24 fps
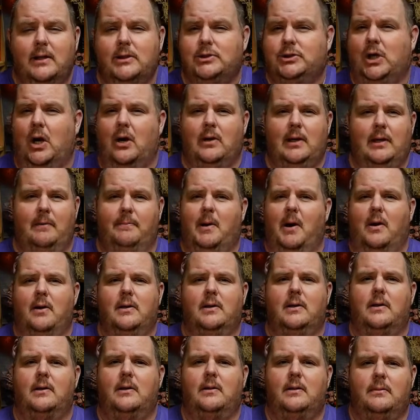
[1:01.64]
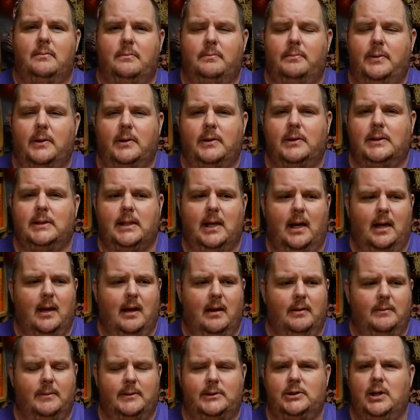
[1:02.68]
Charlie Parker books
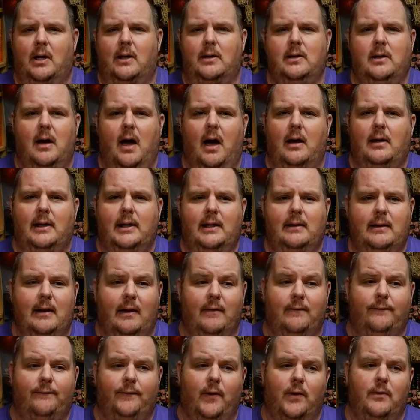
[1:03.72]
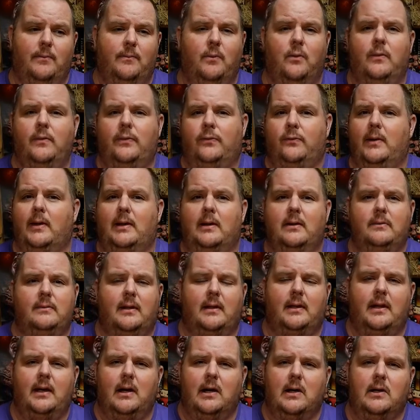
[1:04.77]
uh, by John Connolly, they are far more thriller
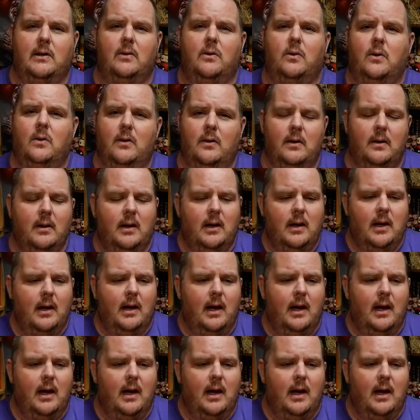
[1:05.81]
than they are horror,